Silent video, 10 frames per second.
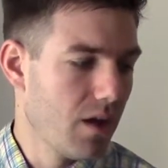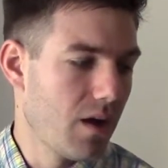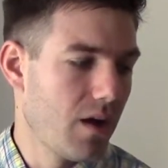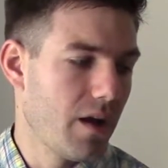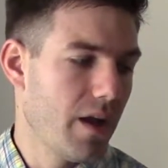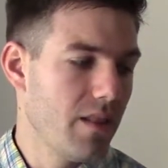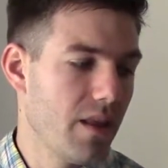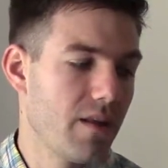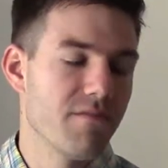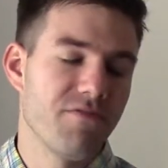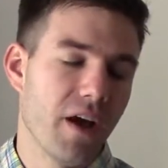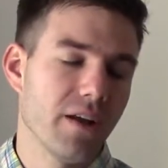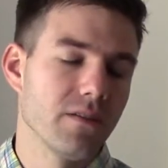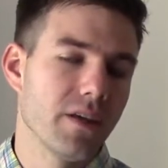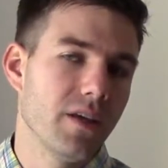And then
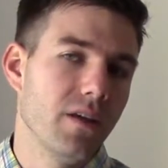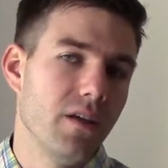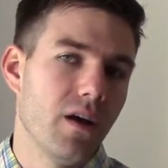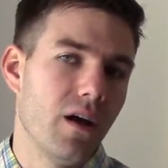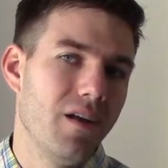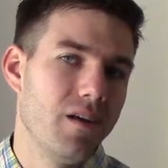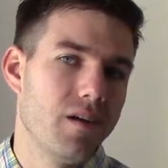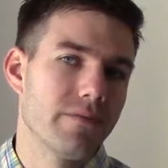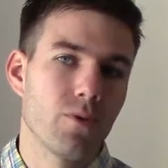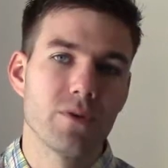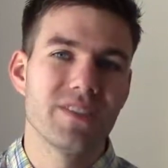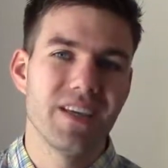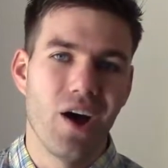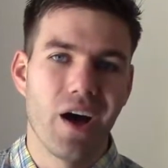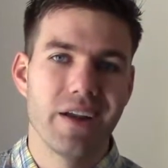finally, of course,
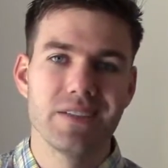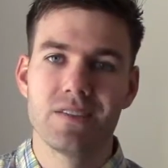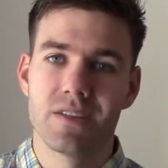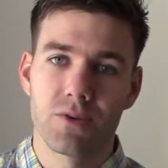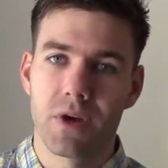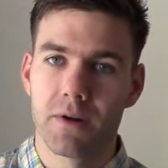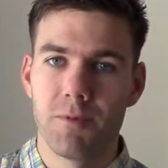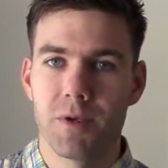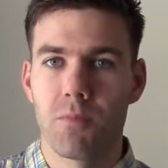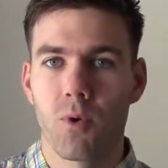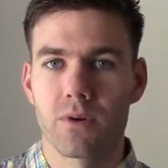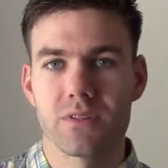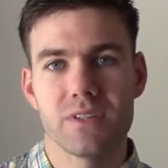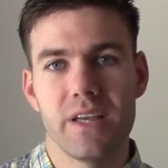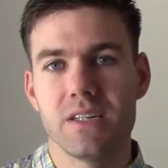the audience is incredibly
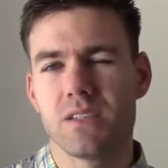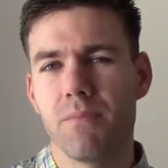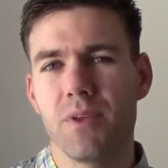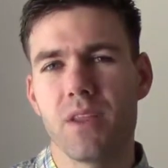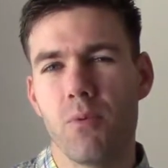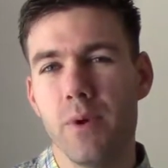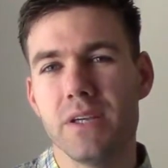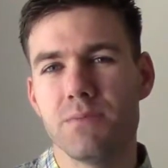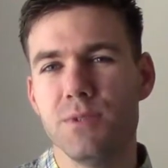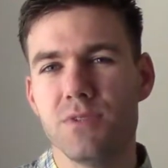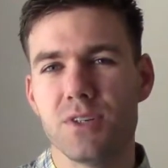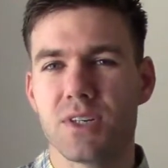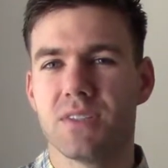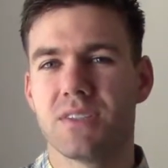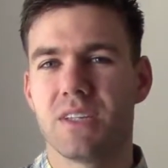important, and it's something that we as
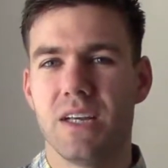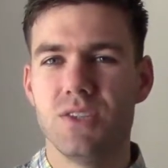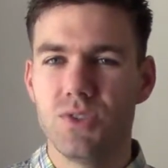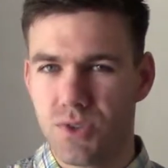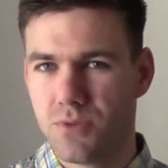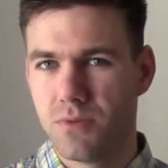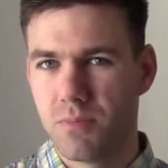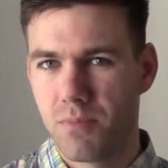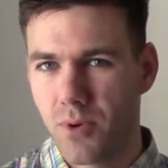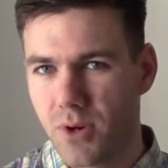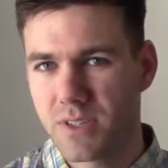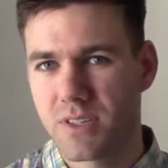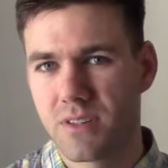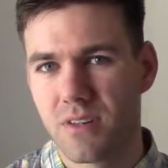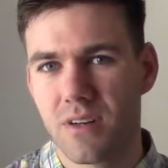musicians tend to
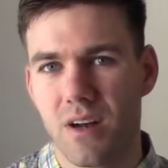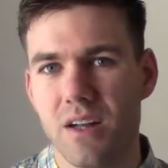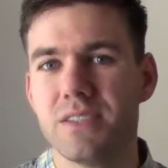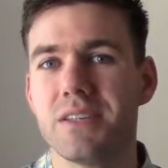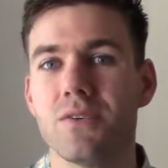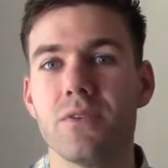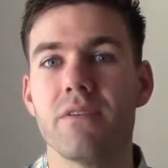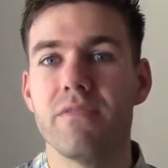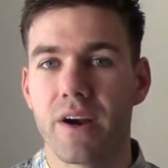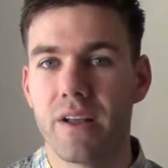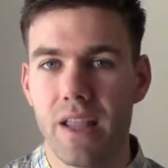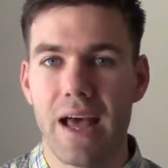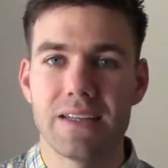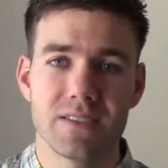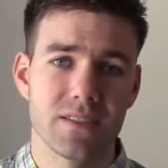put until the very
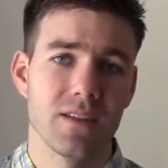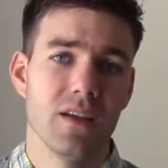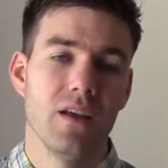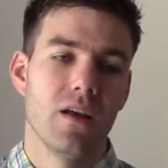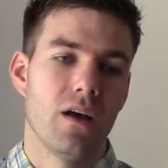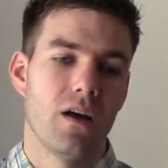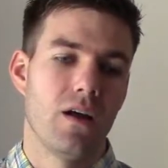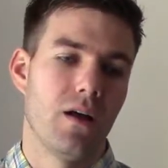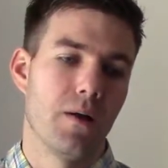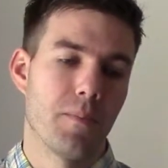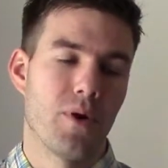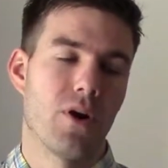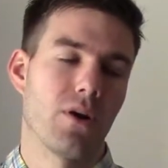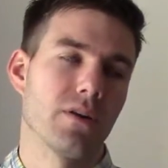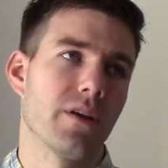last
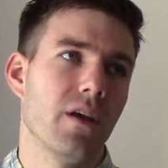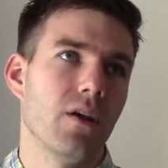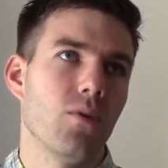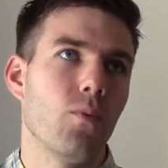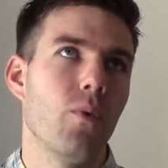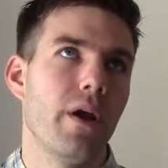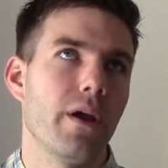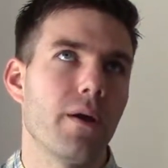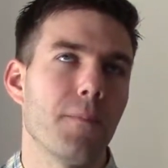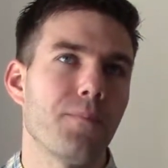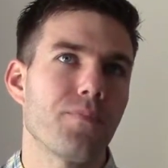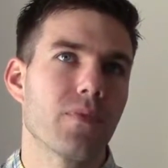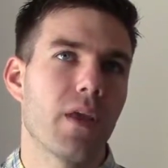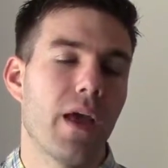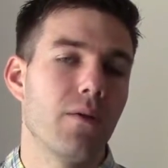part, where
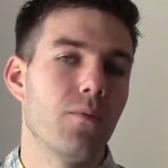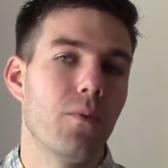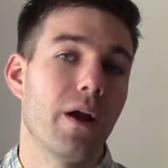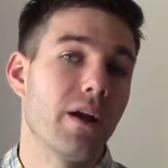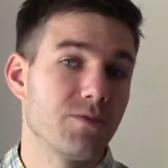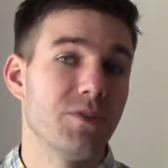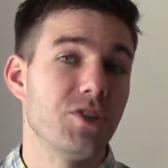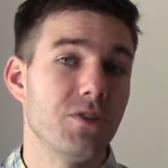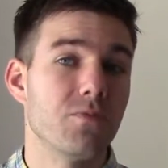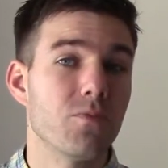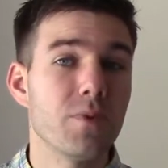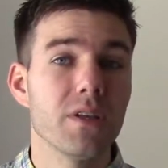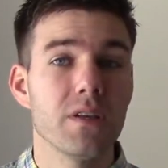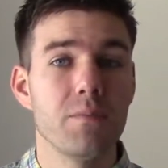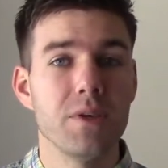whereas we should
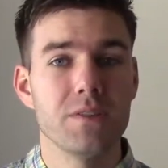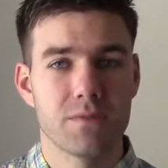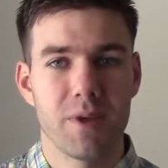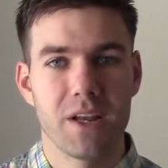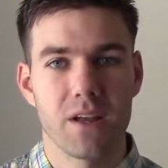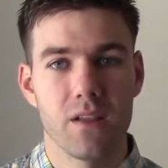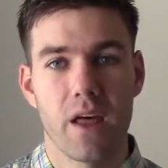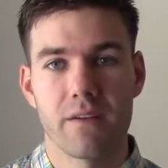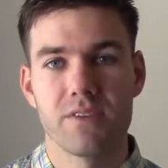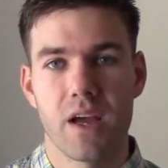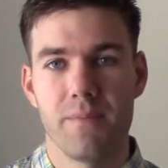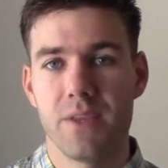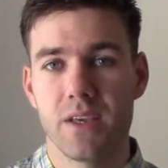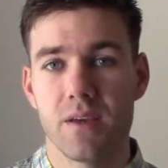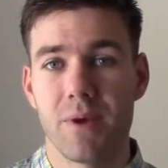really be spending a lot of time
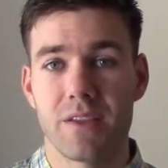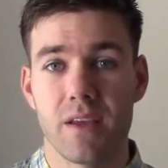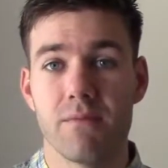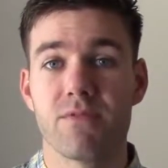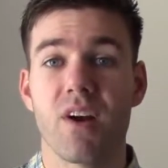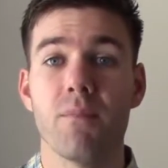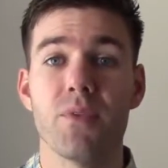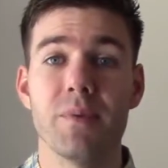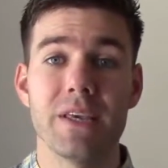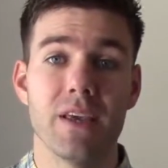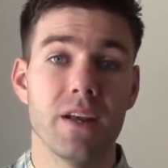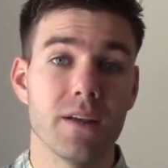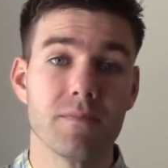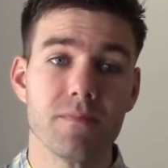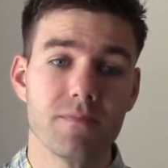thinking about them from the beginning.